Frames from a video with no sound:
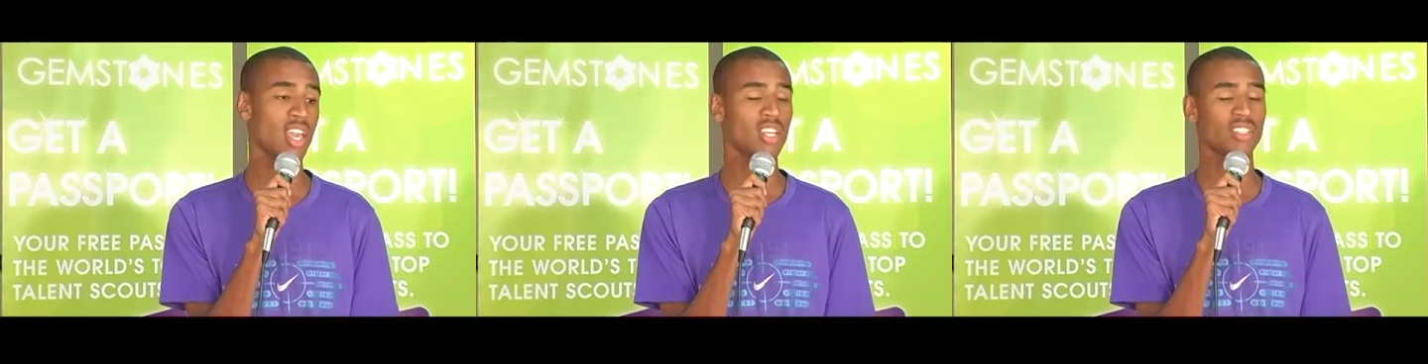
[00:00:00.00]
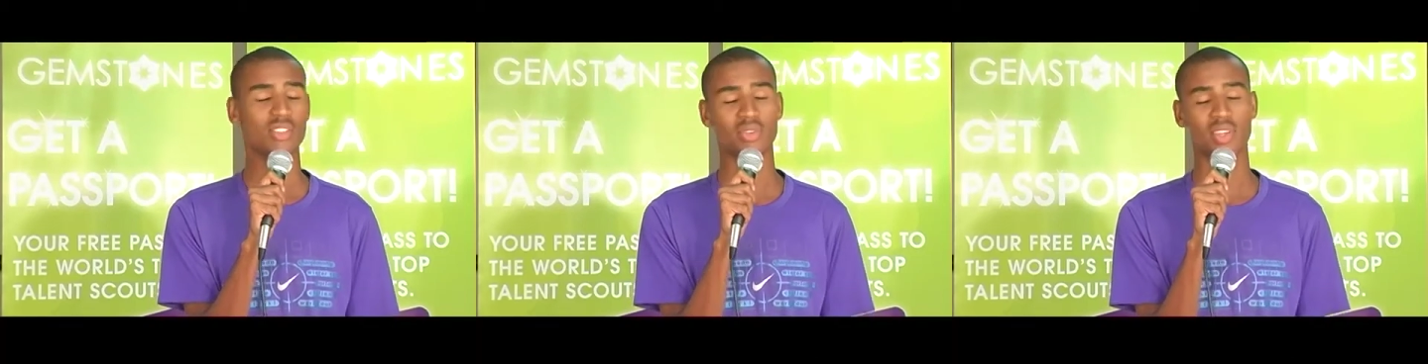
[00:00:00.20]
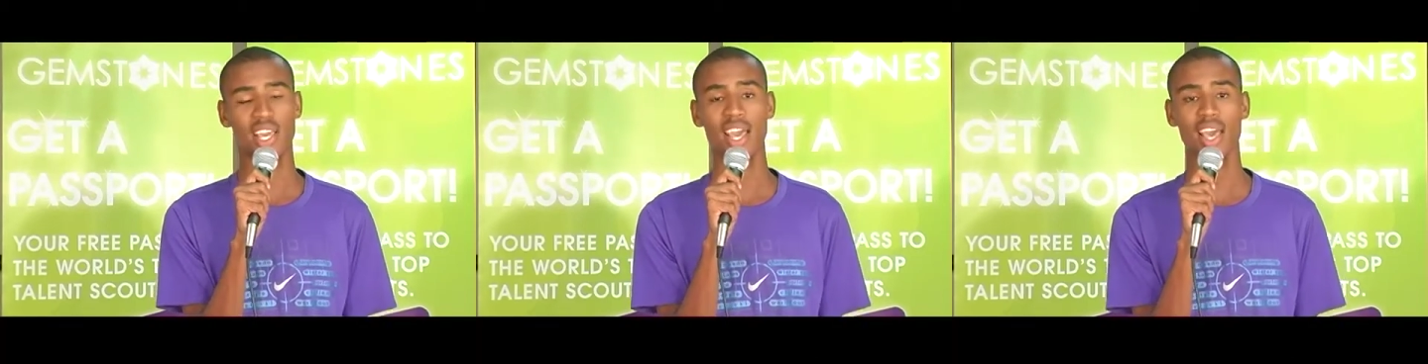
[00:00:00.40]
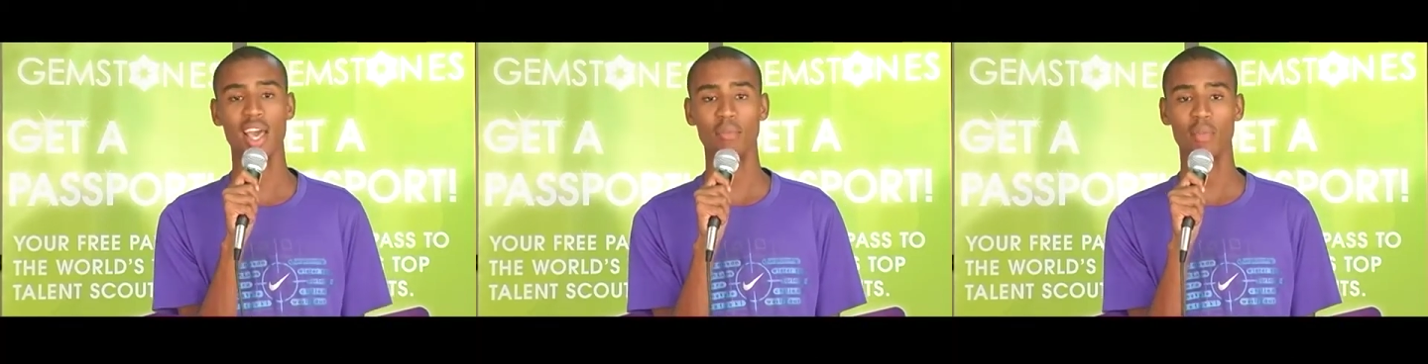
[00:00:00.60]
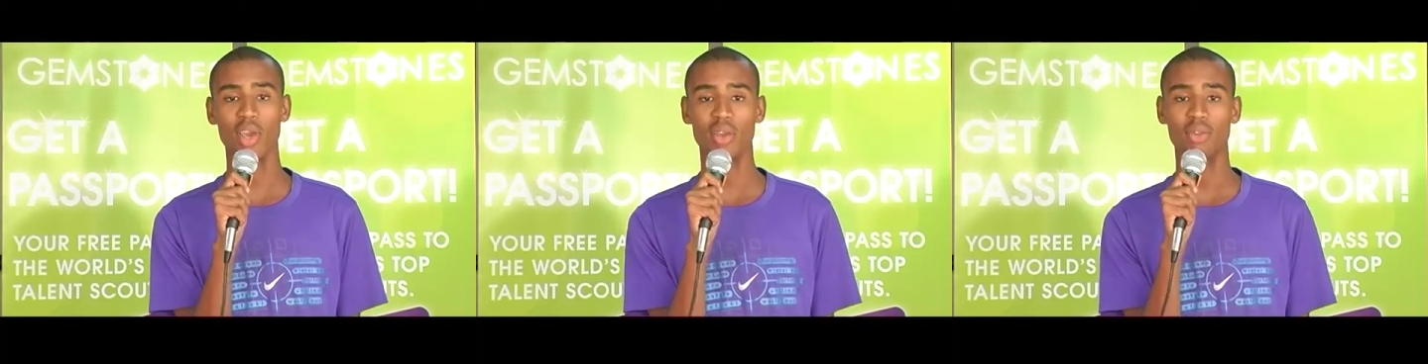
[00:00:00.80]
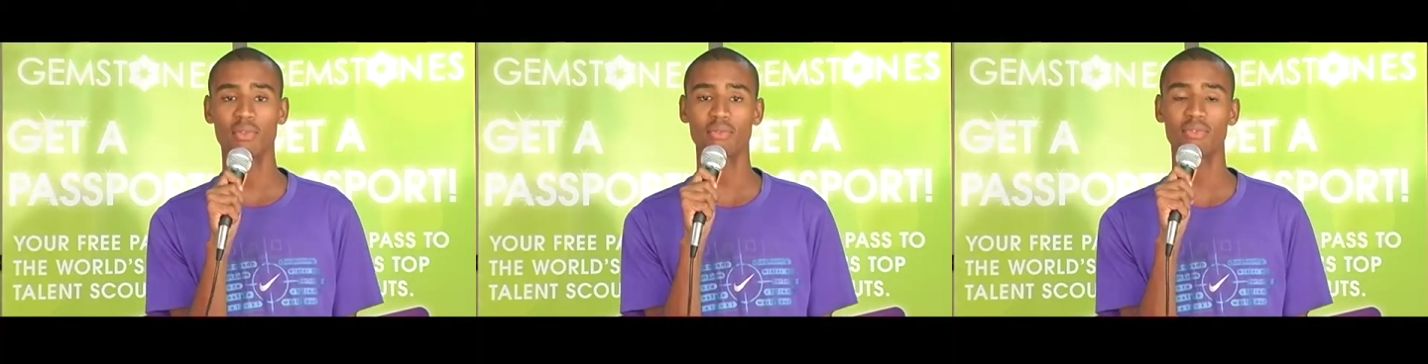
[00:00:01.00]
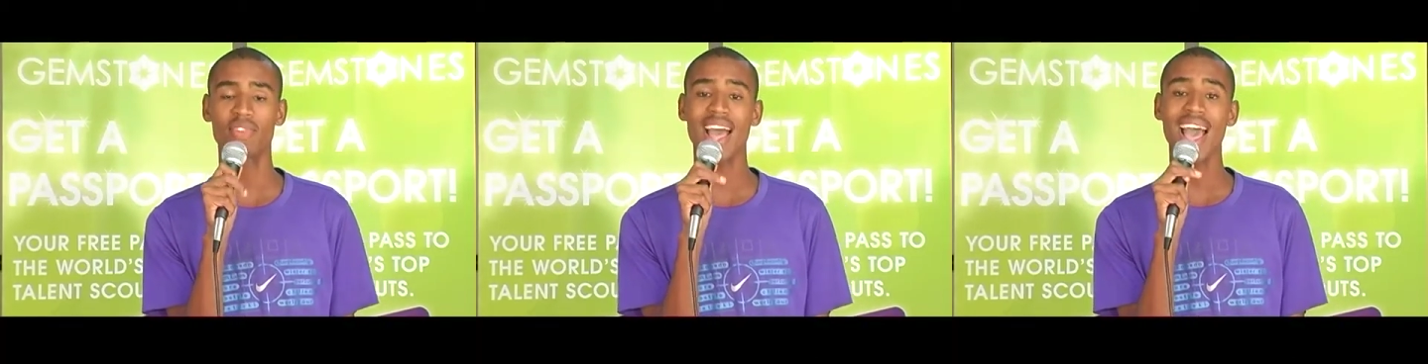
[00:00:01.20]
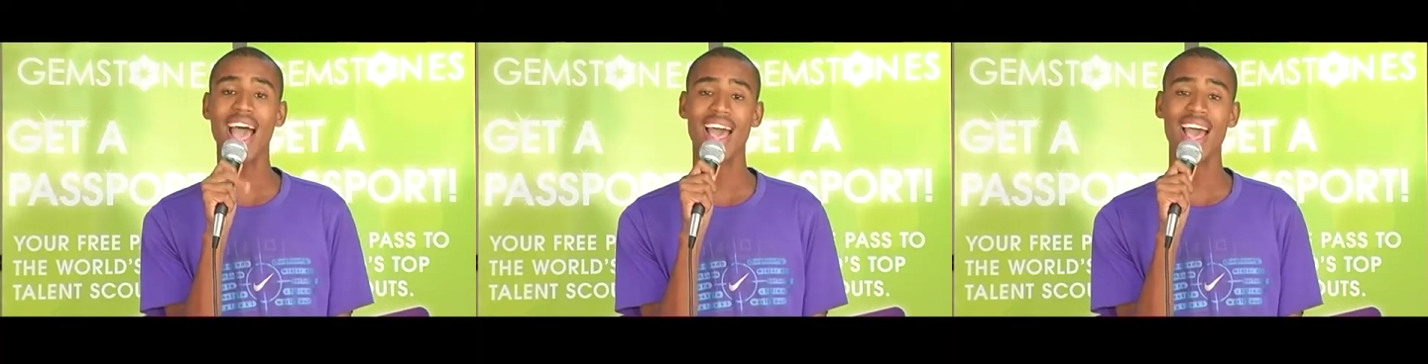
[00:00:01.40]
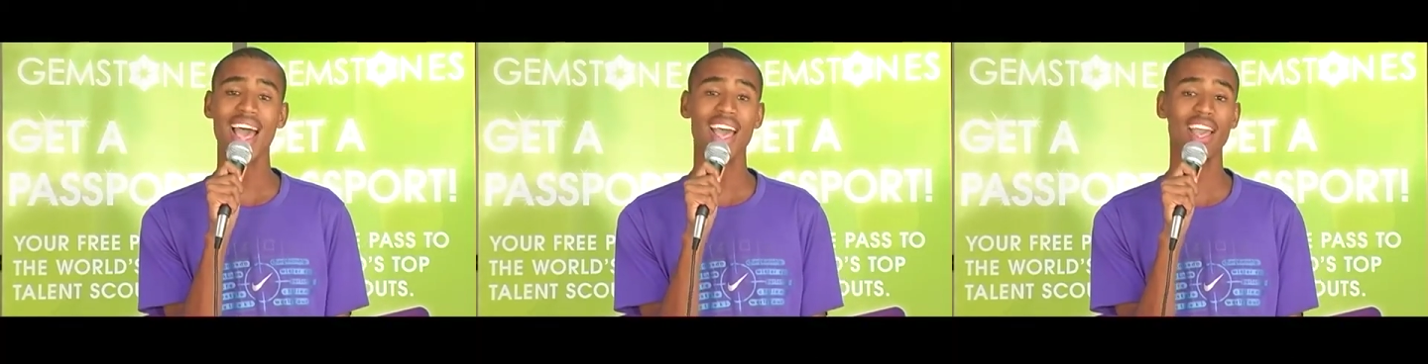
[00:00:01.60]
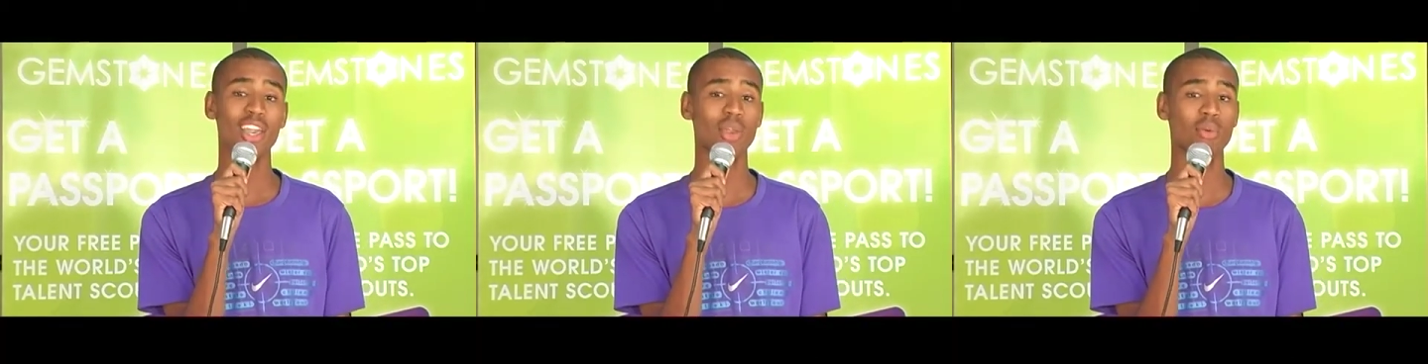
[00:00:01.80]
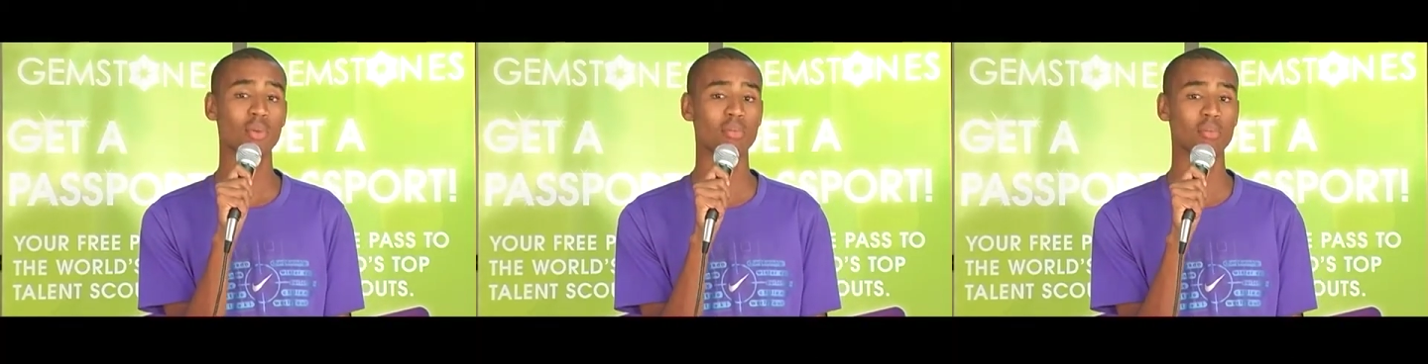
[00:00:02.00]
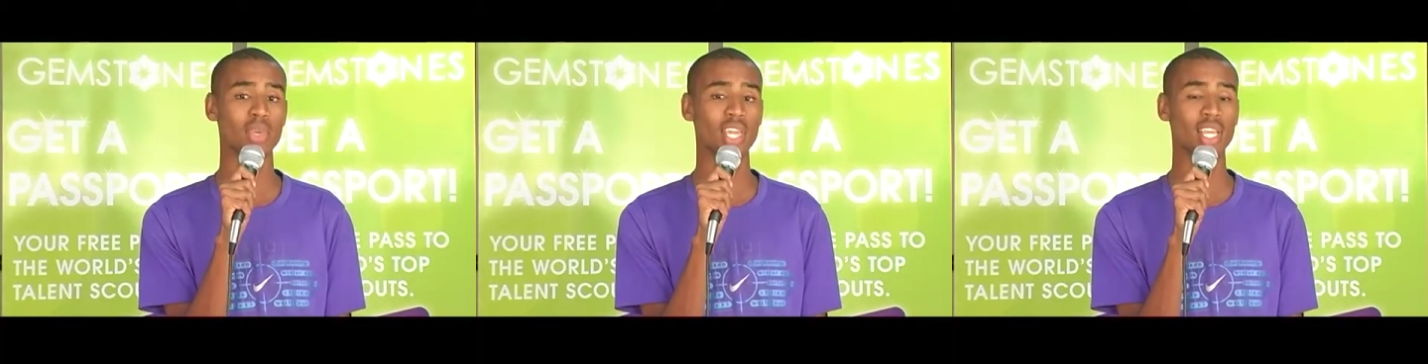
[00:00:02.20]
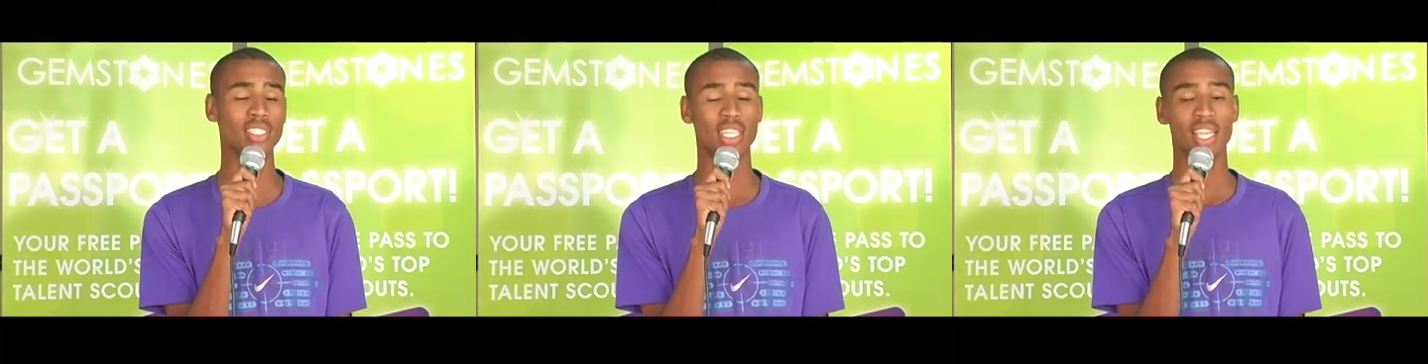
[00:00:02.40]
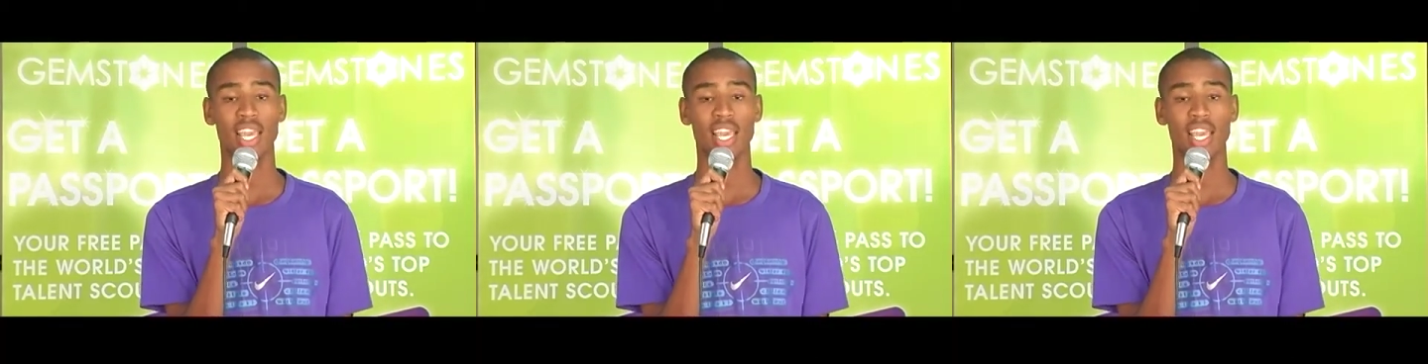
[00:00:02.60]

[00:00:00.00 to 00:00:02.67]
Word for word: So come on, fly with me